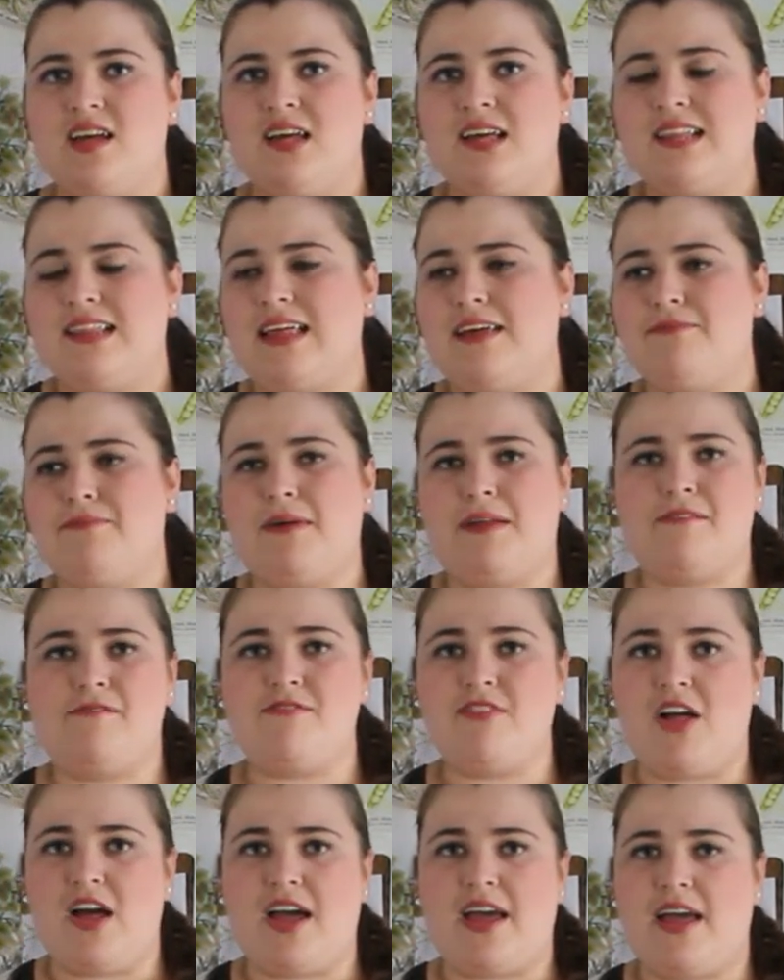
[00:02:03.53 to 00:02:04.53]
They've been
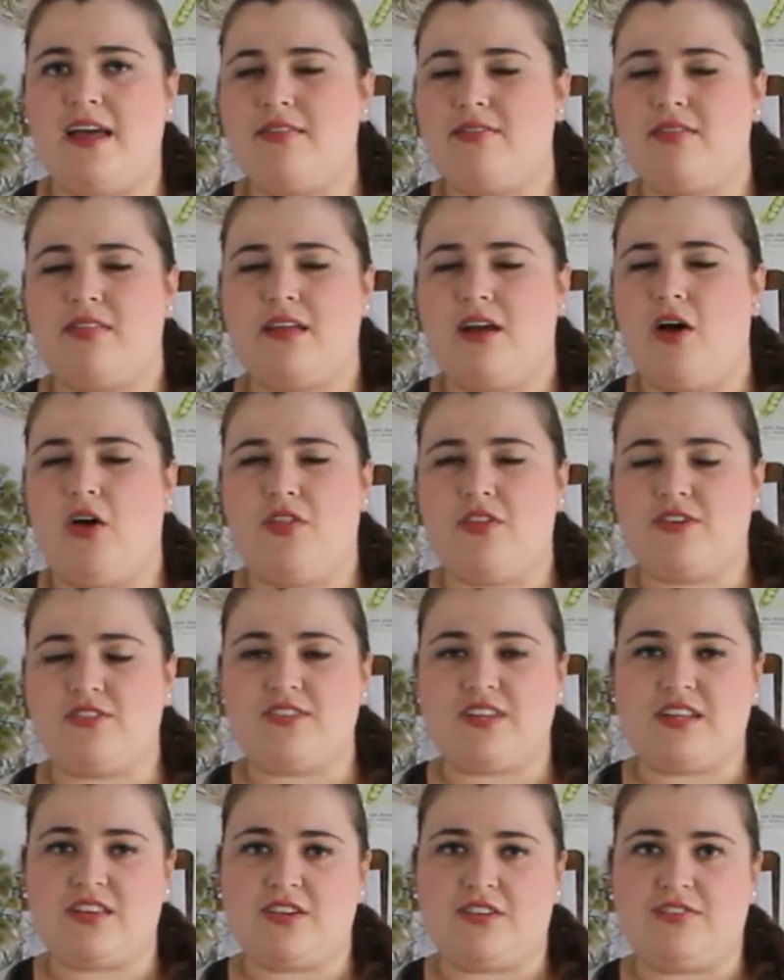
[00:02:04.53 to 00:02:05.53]
all their
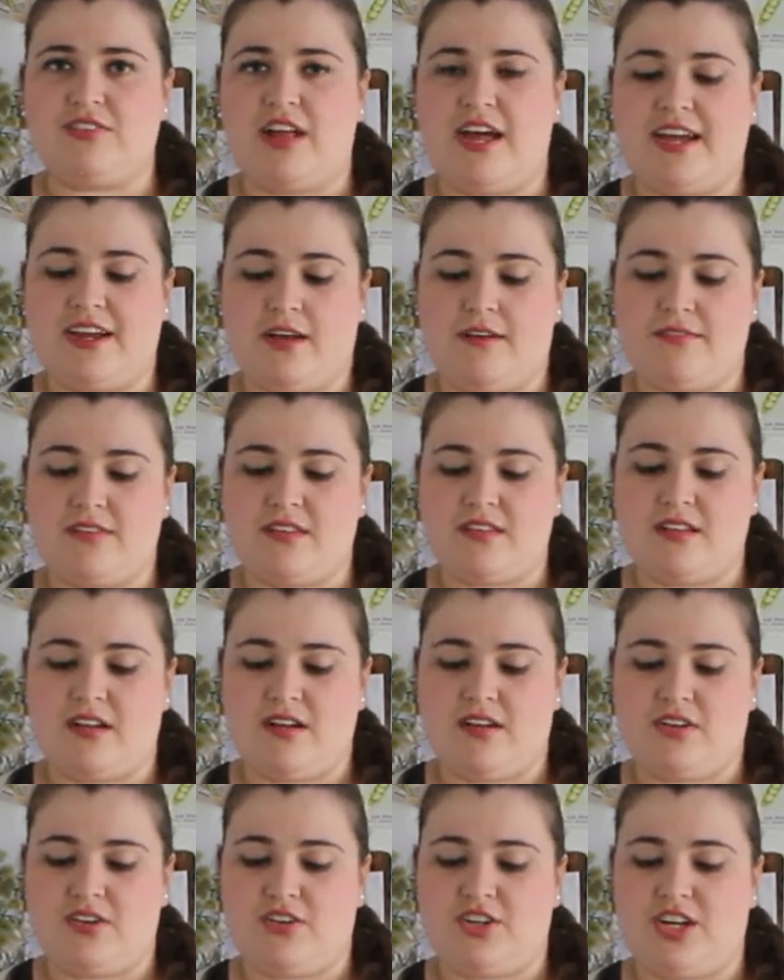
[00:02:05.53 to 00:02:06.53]
seeds are flying off the
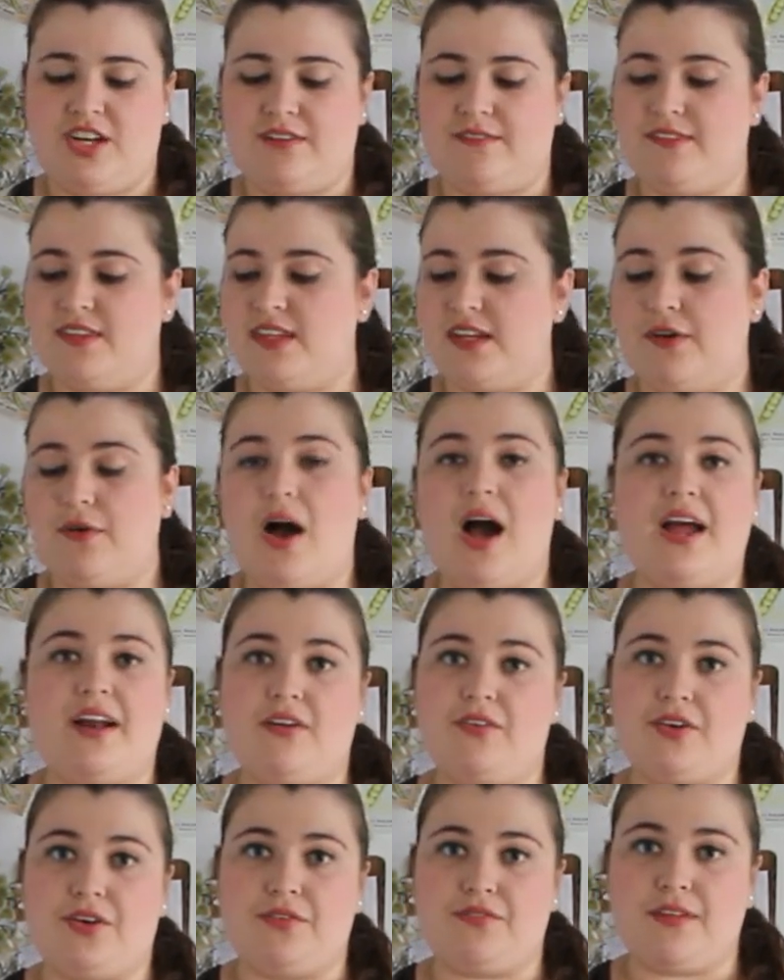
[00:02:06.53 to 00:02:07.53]
shelves, so I
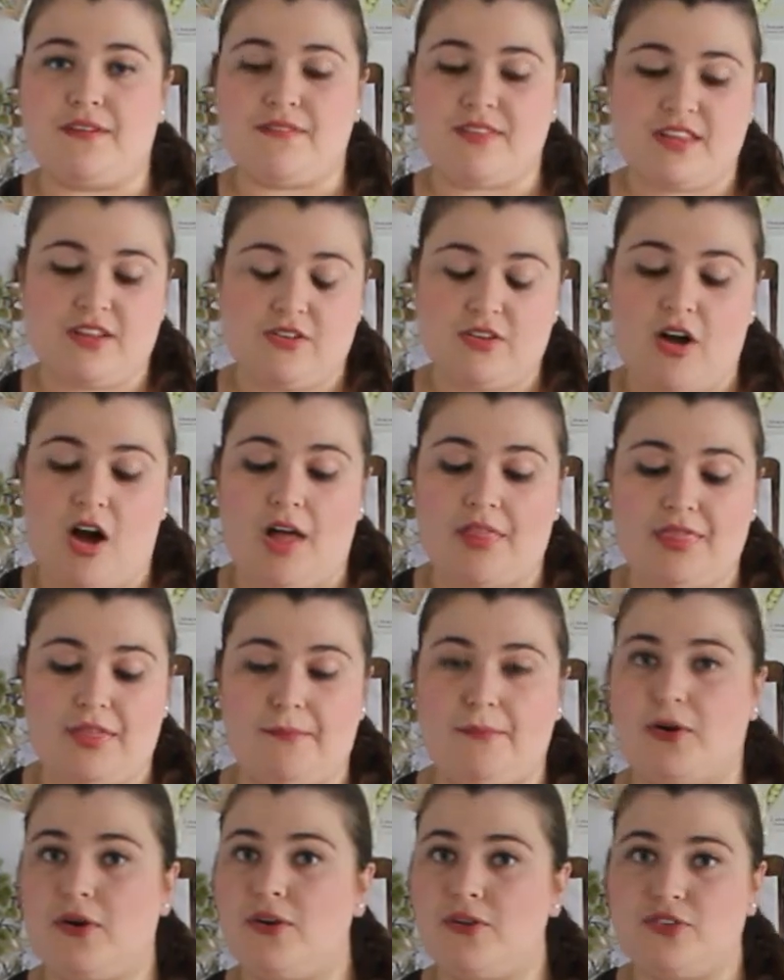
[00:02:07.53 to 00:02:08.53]
don't know if they've still got
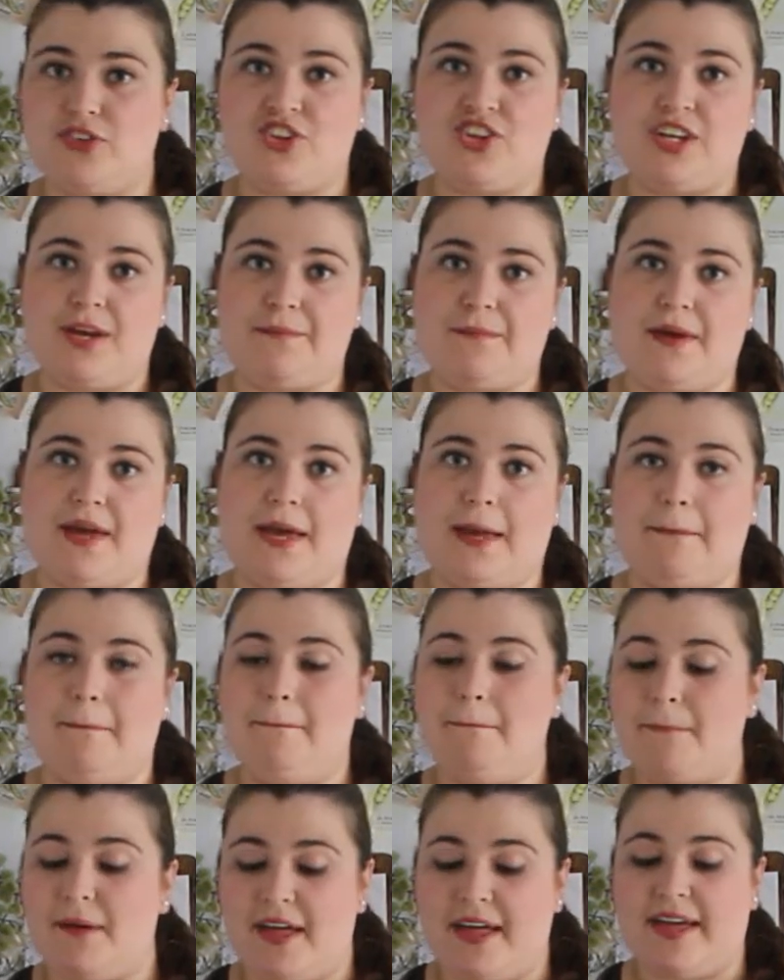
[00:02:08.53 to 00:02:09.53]
them or who's shipping.
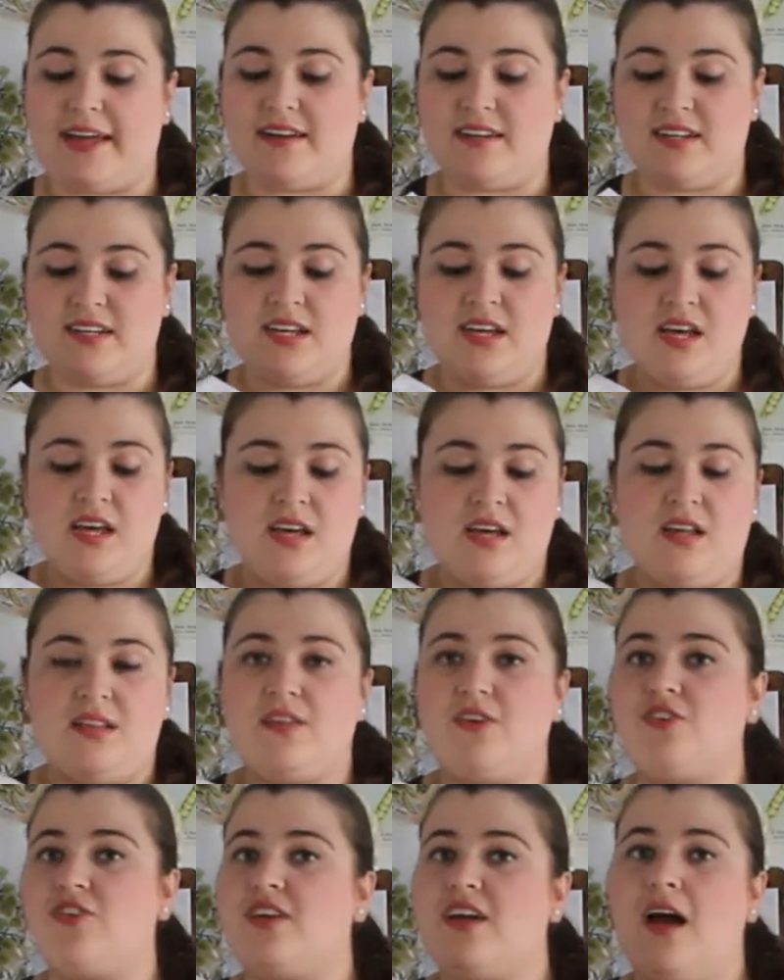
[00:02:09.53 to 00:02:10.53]
But
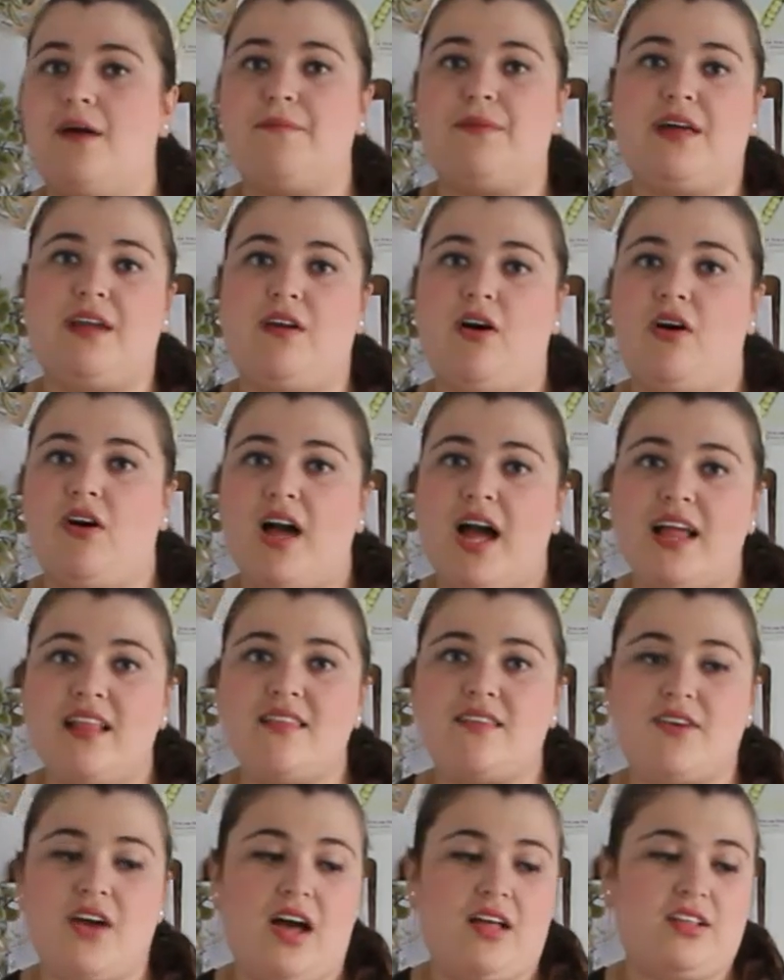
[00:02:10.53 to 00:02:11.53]
they come in all
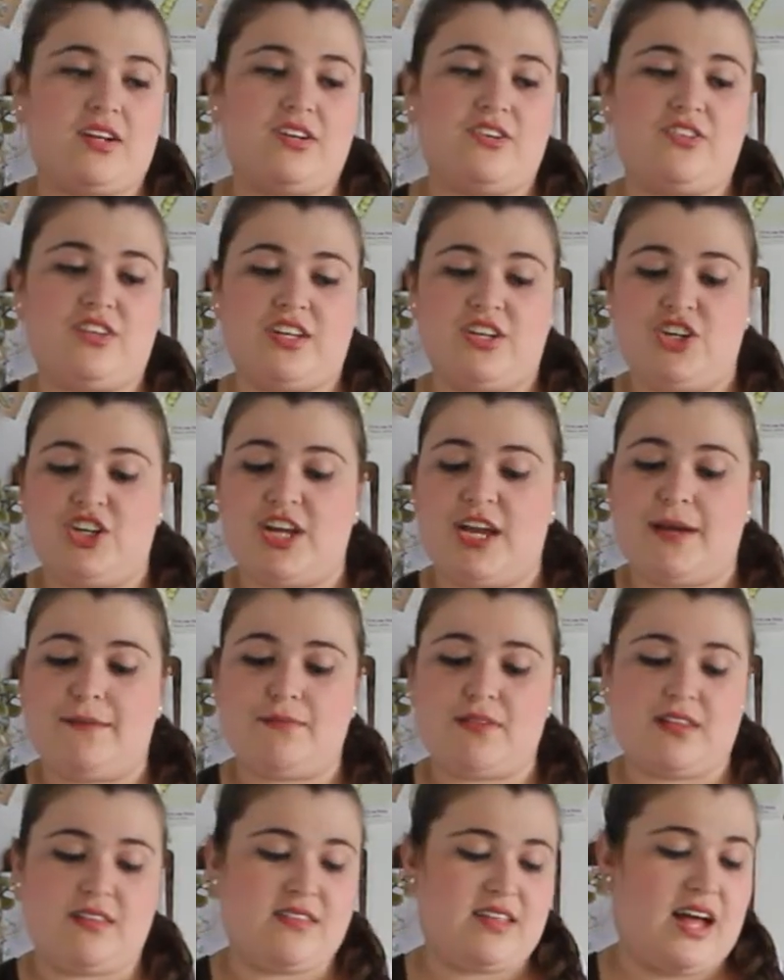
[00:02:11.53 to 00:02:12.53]
kinds of colors and
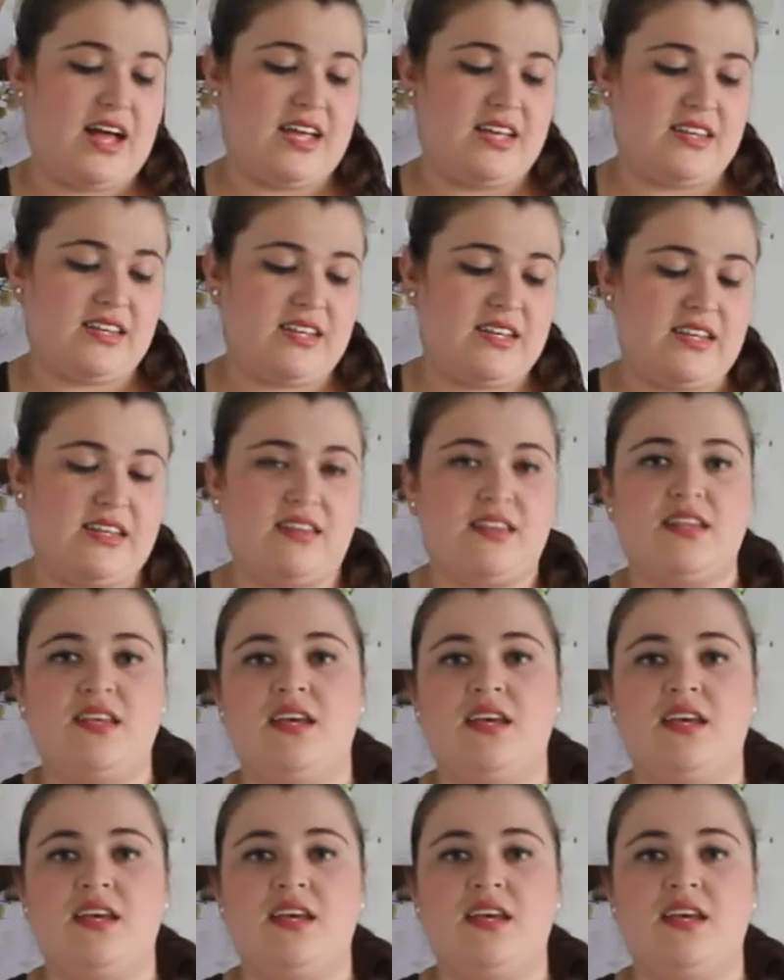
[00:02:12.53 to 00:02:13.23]
shapes and sizes.